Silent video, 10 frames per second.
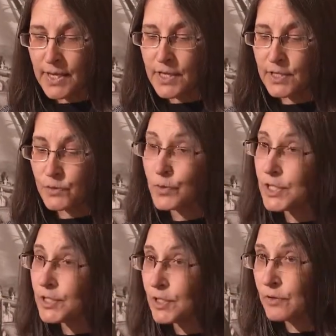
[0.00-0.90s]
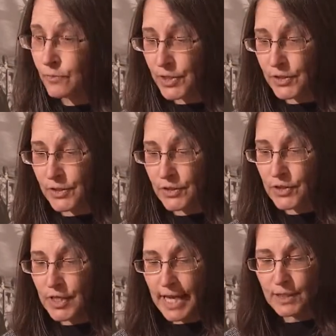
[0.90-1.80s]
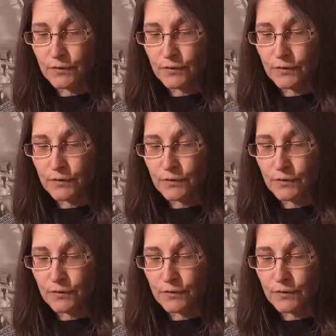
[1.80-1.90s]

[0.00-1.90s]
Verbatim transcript: His recent research has